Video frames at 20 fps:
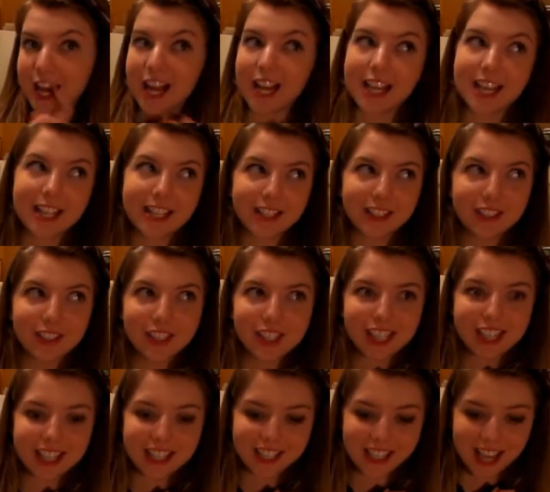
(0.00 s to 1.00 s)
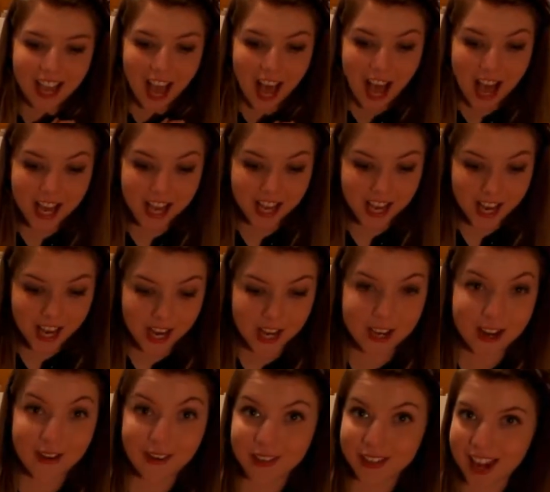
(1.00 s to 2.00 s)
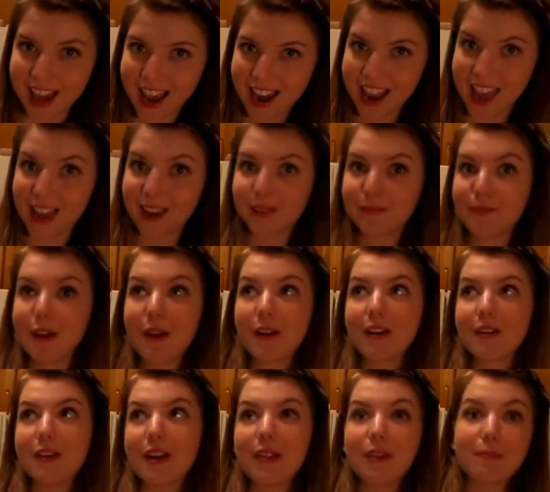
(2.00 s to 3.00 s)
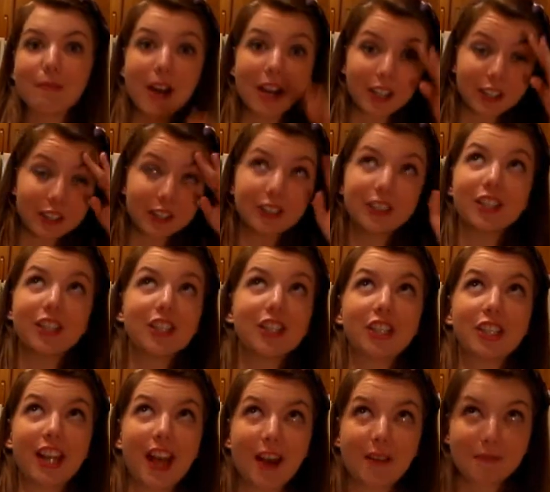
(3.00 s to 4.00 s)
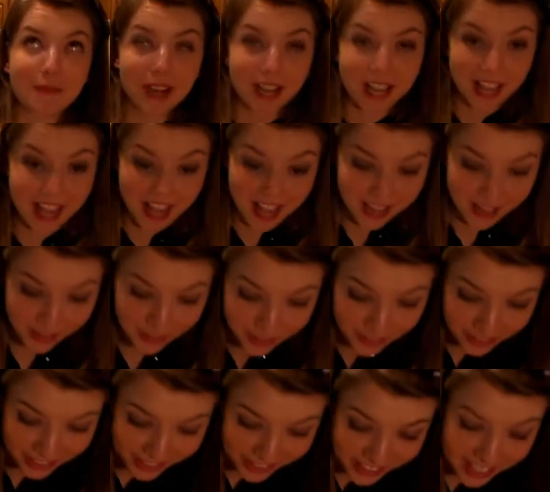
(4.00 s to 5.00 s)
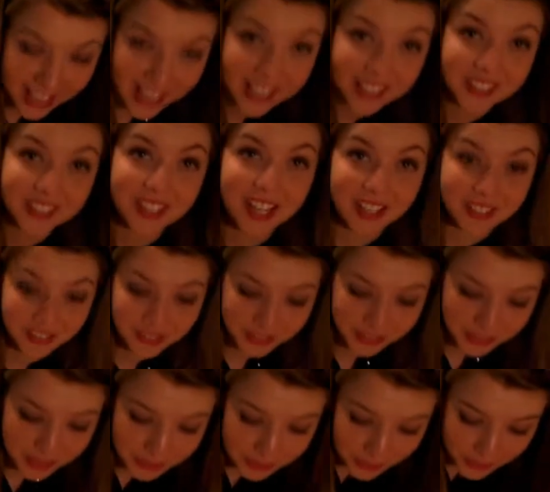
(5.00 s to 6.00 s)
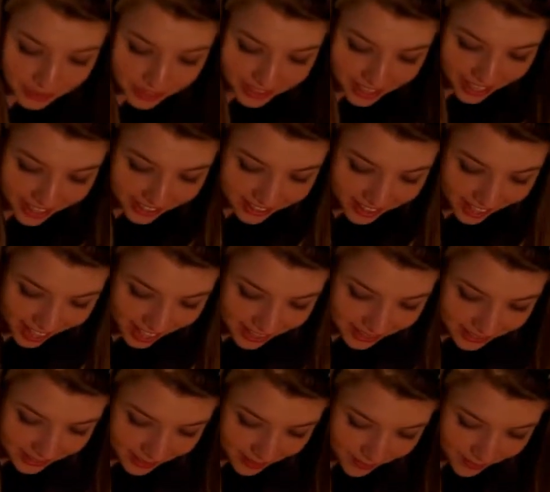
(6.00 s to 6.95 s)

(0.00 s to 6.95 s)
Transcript: little cheat here. Don't tell Aunt Merryweather. My goodness, she'd have my head. All right. So now you're just going to want to take that